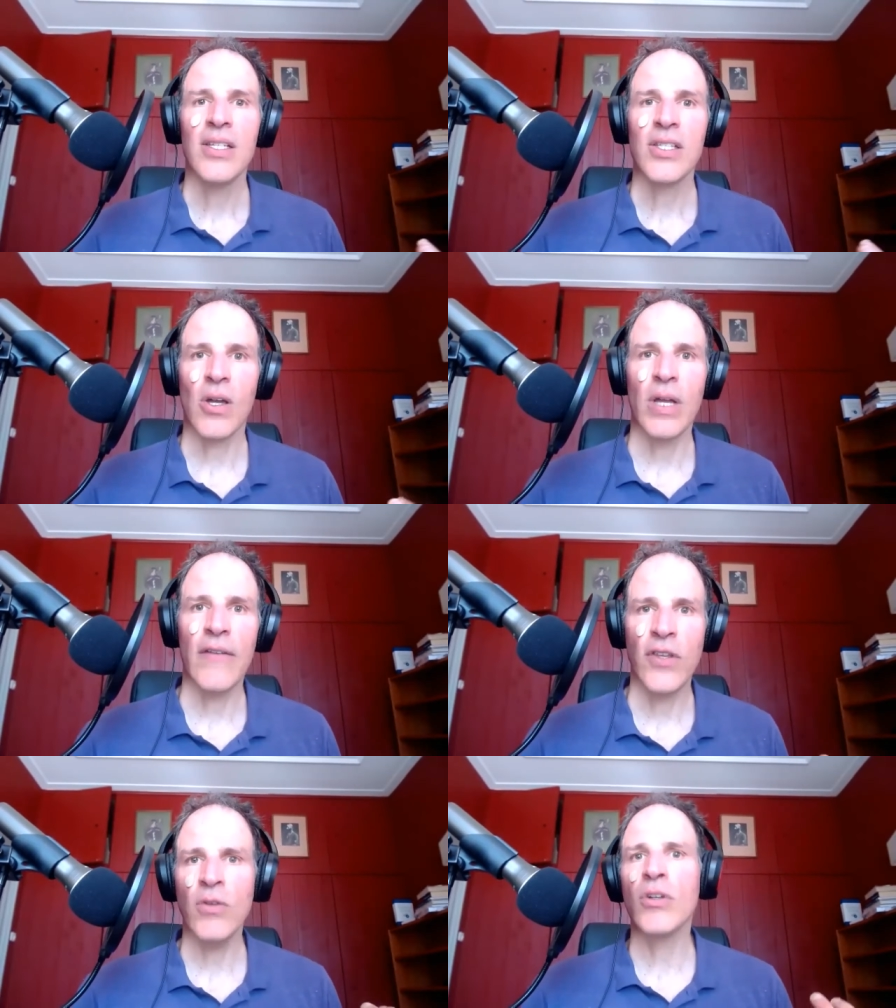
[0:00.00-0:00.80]
So
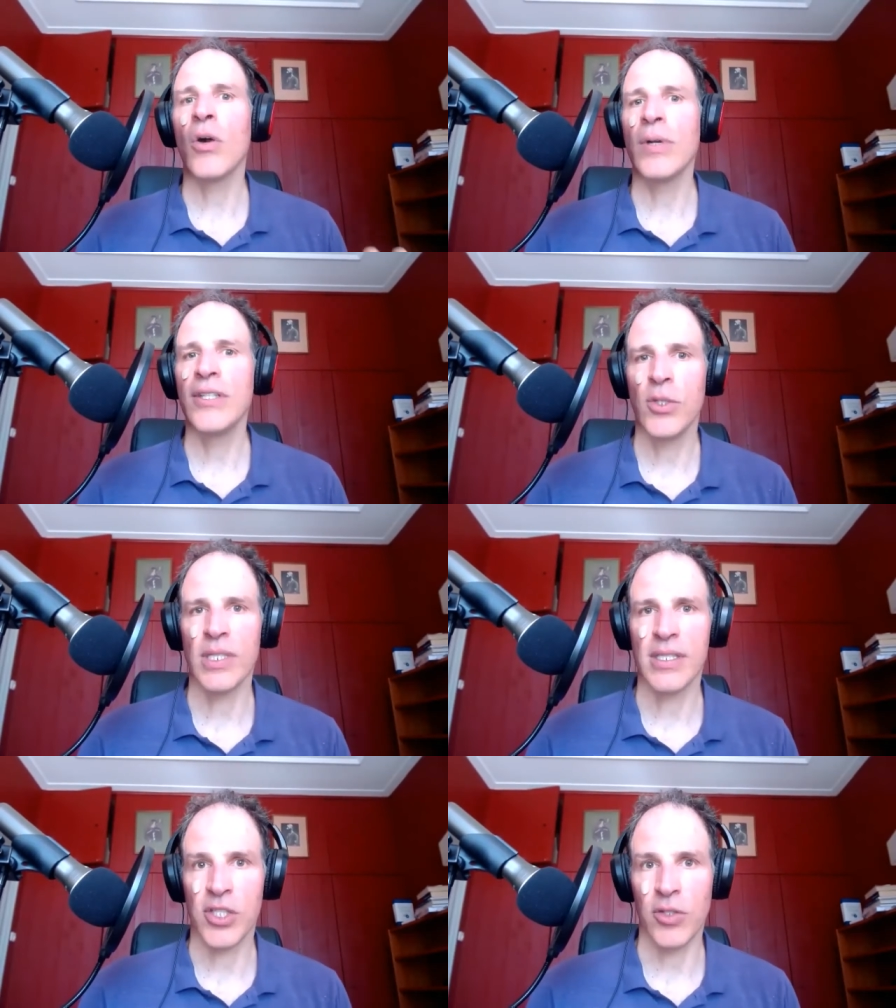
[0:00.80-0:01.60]
if you go into
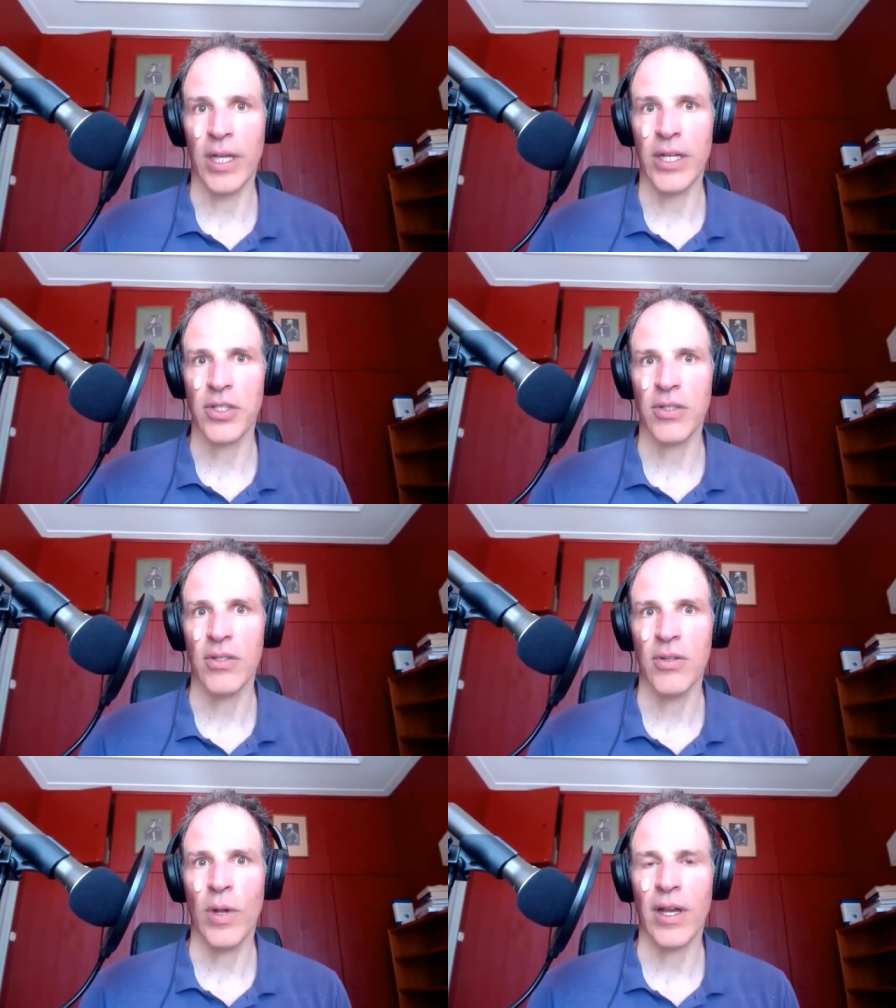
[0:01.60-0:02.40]
a situation
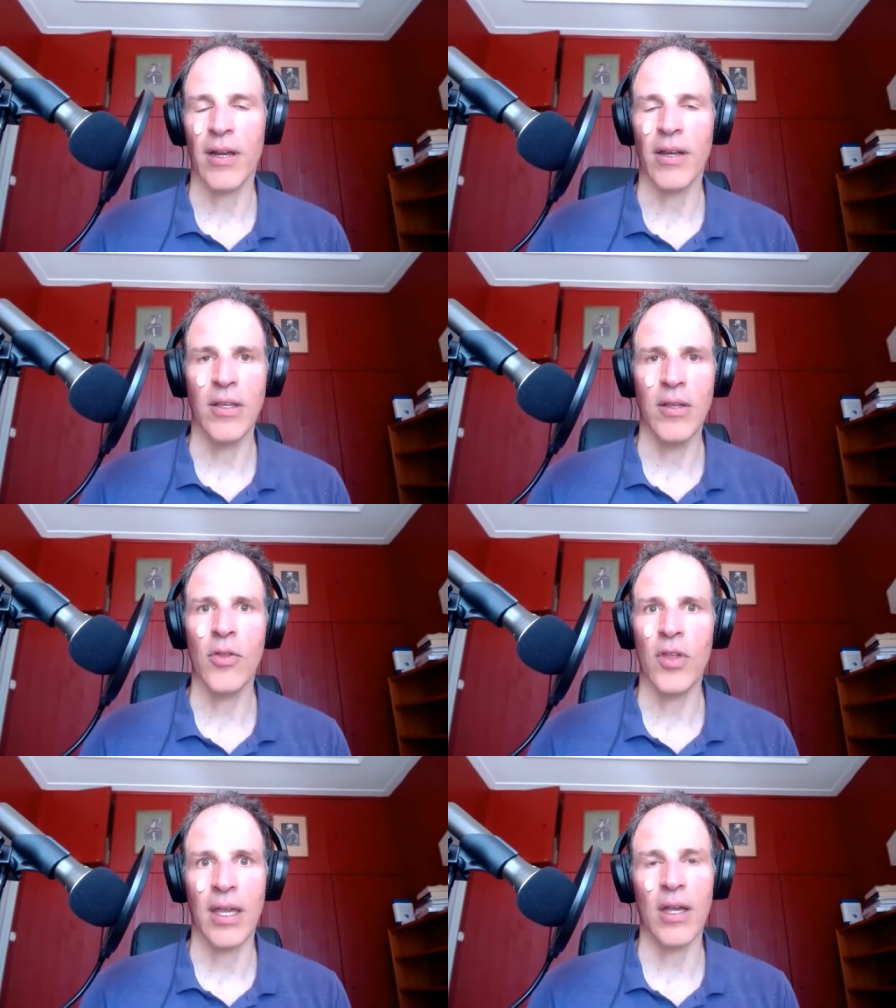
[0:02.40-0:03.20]
where you
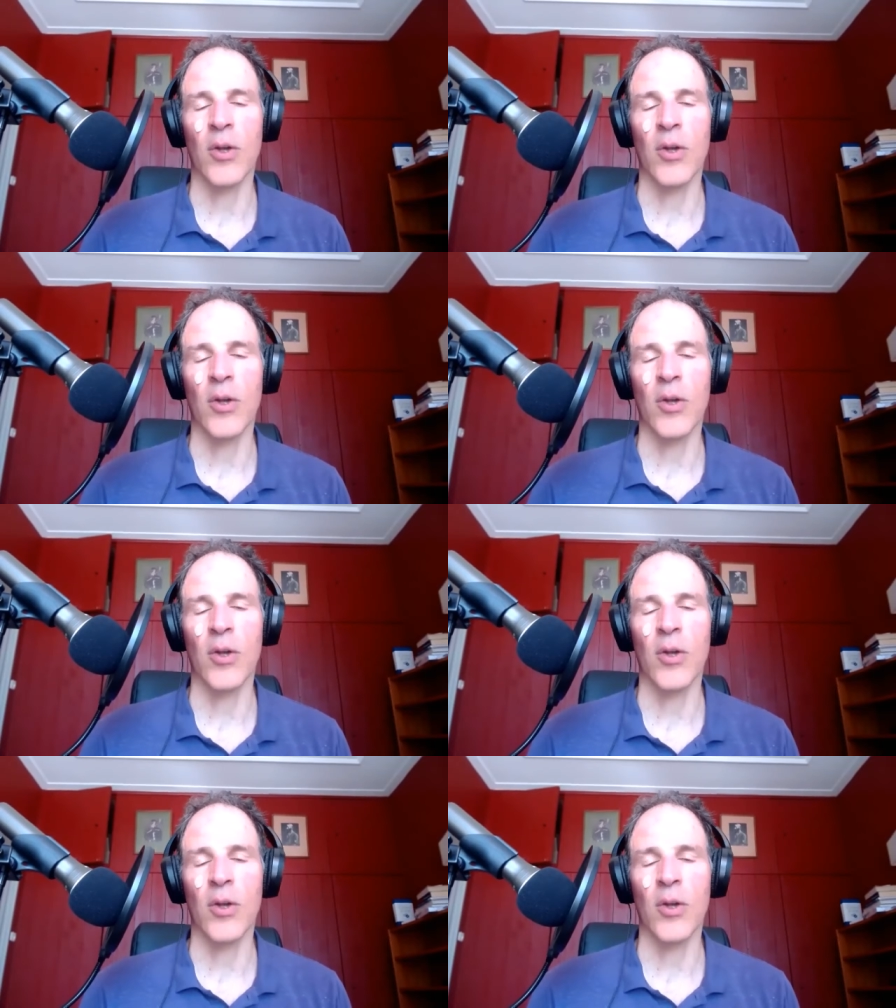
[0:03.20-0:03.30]
think,